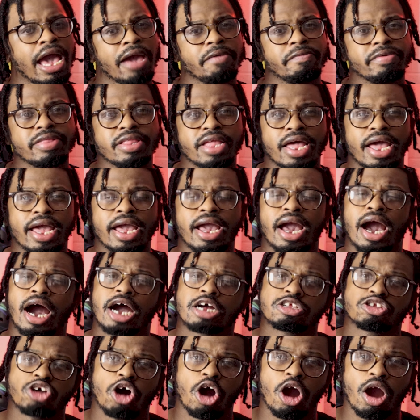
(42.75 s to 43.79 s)
Everything
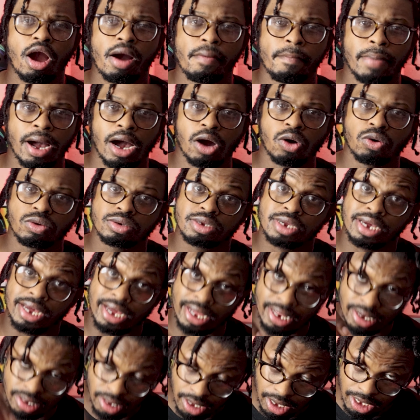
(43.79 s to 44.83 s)
I talk about
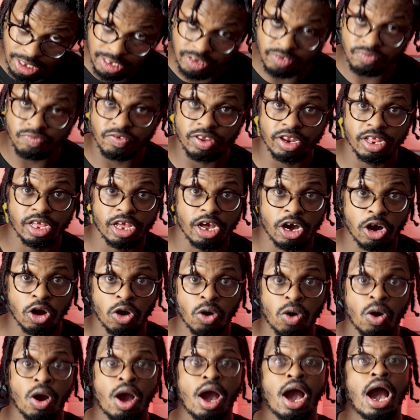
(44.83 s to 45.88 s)
in this
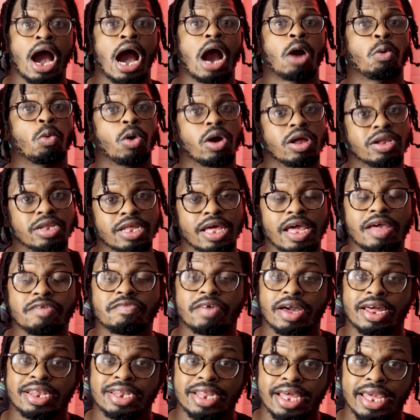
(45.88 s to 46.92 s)
video, I will
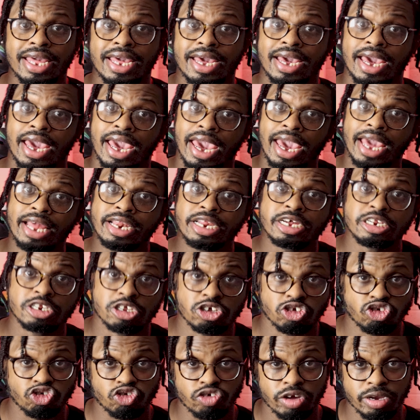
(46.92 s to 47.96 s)
leave a link in the
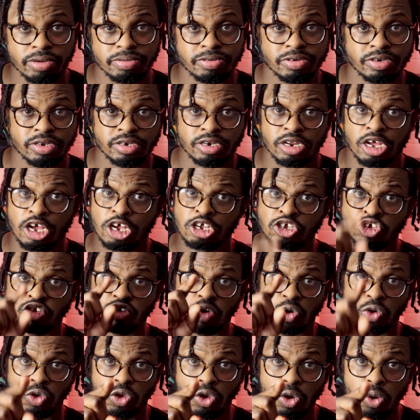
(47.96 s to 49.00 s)
description
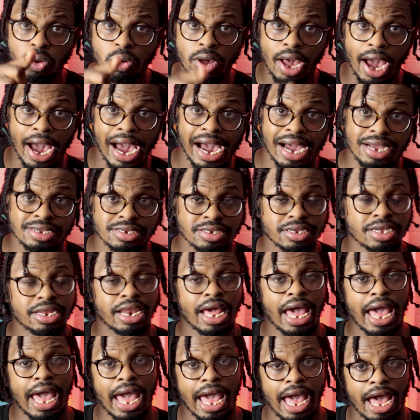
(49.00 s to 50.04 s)
so you guys can
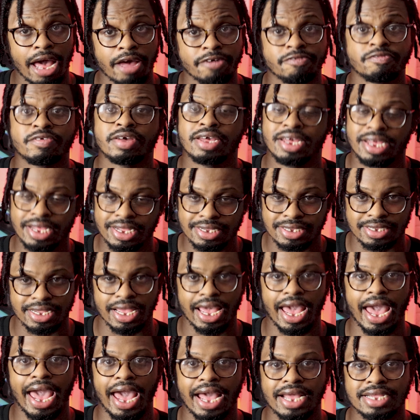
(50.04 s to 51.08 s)
have
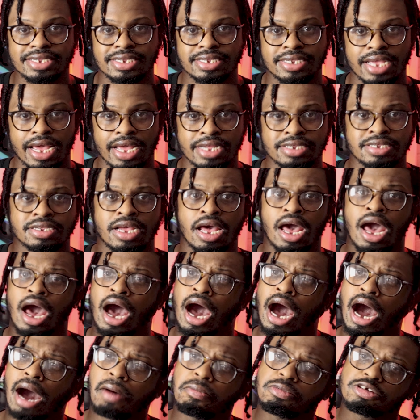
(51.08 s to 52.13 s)
easy access.
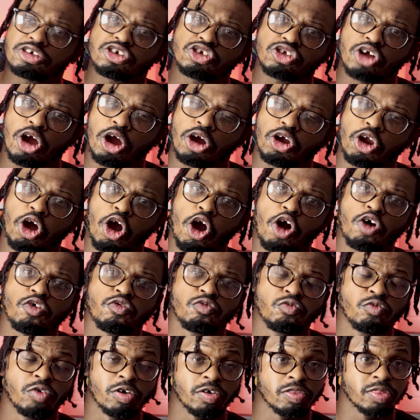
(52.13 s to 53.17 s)
I'm gonna start off
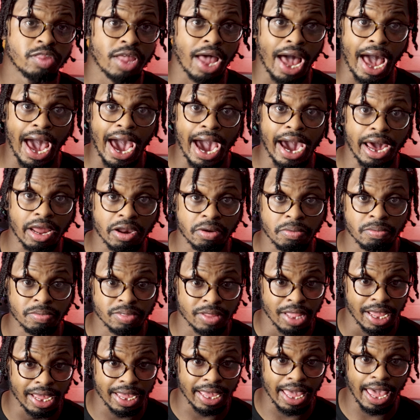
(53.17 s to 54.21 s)
with the
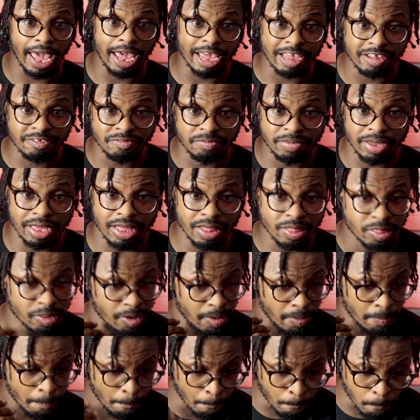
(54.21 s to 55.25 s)
item that gave me
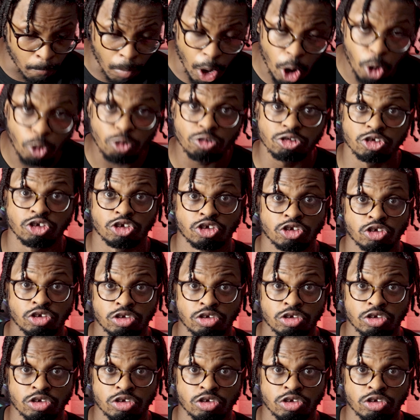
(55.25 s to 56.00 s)
the most,